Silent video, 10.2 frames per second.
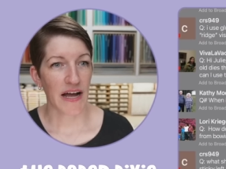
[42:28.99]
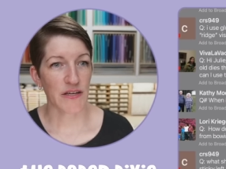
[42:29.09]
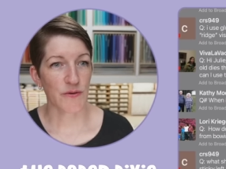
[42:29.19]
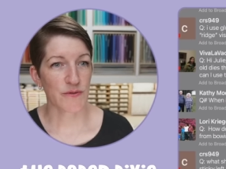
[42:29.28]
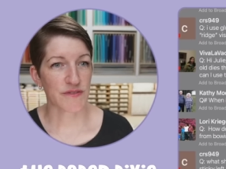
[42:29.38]
I
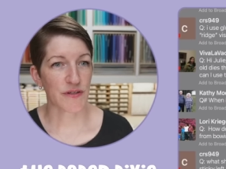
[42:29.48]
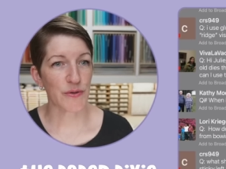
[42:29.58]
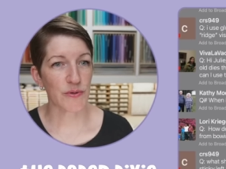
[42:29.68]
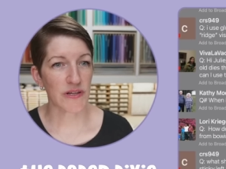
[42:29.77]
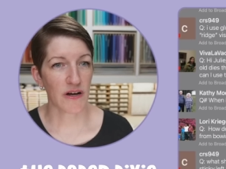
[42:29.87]
use
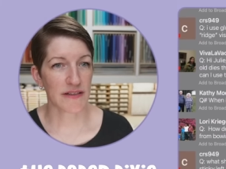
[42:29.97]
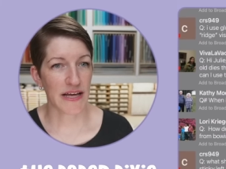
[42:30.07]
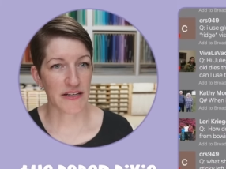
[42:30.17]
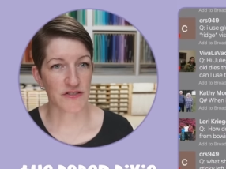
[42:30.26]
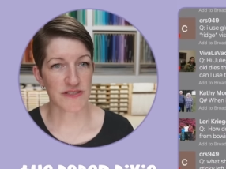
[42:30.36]
glue along
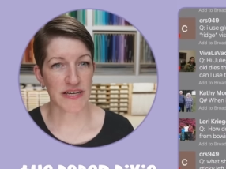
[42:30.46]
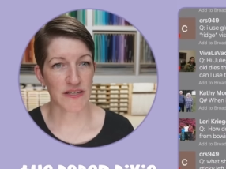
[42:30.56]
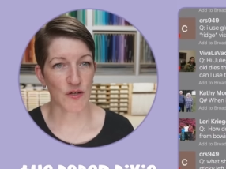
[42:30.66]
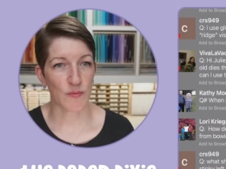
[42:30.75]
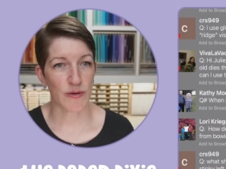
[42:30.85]
the edges
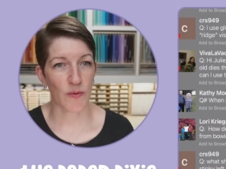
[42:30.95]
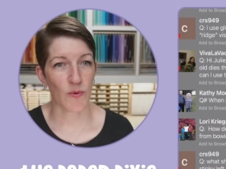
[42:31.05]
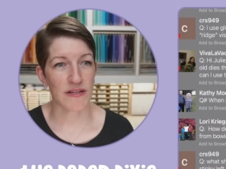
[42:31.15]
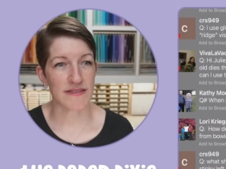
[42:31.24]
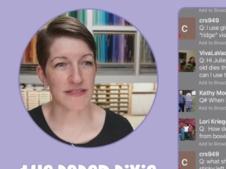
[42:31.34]
like you, but
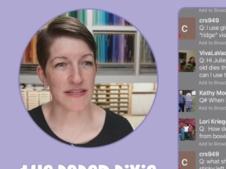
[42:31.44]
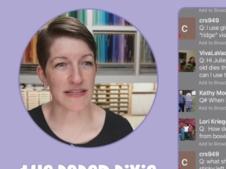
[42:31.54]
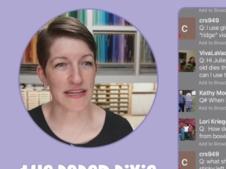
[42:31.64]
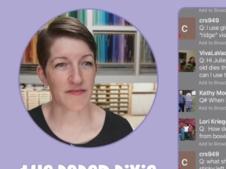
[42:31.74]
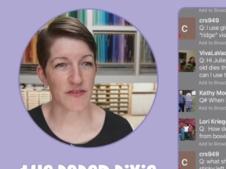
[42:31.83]
once
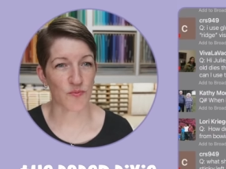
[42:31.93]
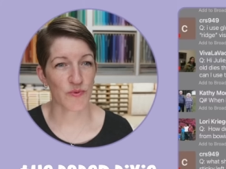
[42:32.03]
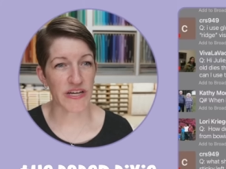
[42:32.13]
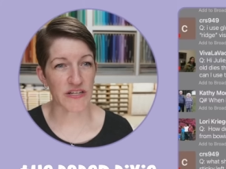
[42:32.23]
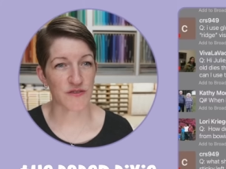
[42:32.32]
it left a
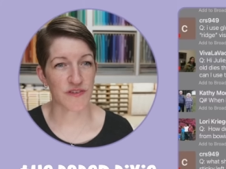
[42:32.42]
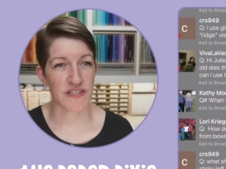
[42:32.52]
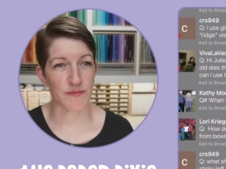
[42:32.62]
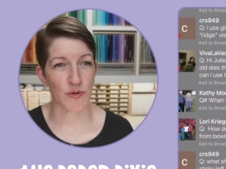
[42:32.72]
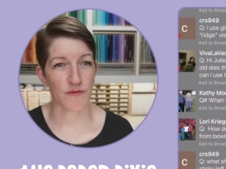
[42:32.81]
ridge
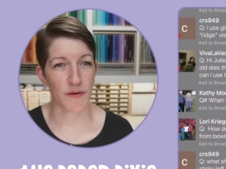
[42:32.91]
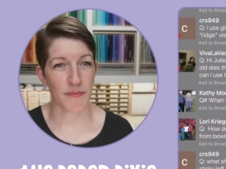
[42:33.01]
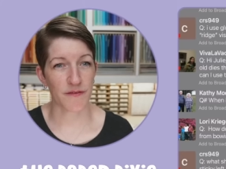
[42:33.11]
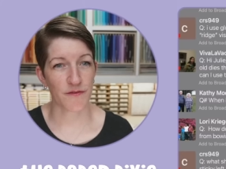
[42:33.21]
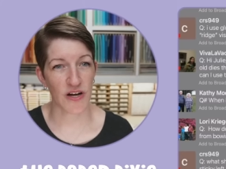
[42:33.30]
visible
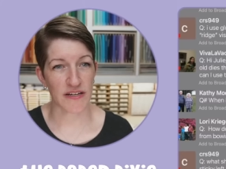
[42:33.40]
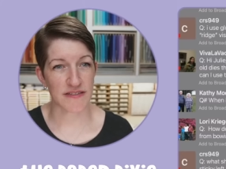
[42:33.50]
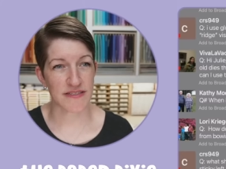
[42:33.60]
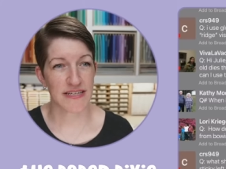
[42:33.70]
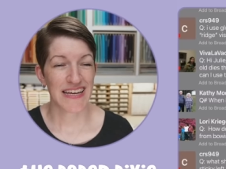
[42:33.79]
from the
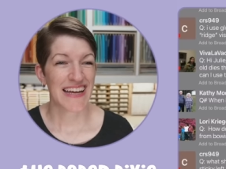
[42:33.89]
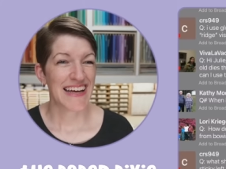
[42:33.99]
front.